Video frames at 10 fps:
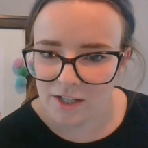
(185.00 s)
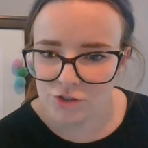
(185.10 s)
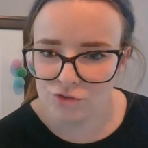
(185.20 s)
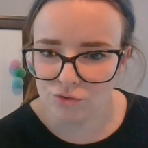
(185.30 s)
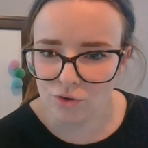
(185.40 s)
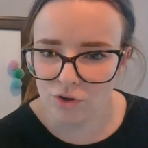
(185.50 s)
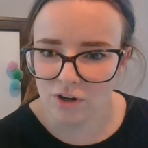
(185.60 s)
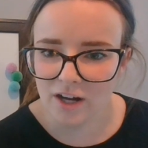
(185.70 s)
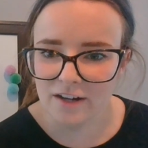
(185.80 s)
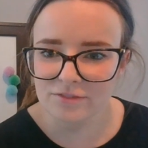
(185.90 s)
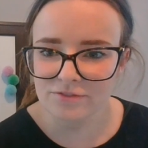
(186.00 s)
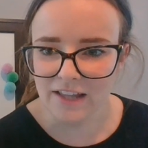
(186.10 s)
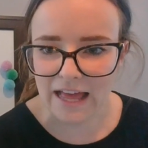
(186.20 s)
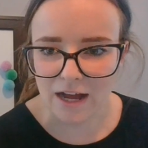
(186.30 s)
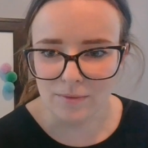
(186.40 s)
Draw a
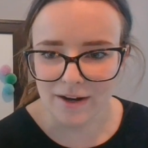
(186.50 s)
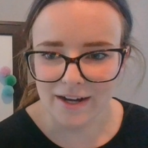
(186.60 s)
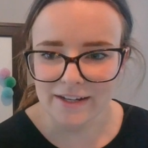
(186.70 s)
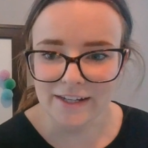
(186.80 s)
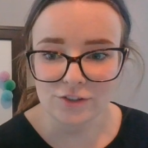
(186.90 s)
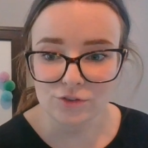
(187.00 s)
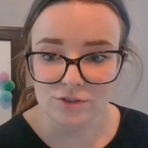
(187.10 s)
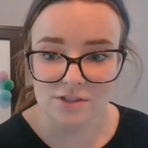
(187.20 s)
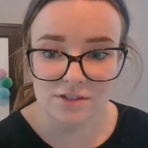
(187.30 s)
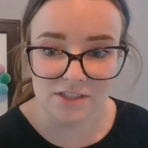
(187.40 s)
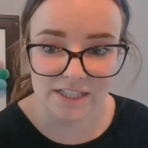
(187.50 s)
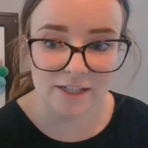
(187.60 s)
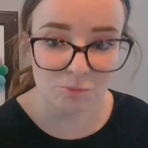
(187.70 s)
flower in your stick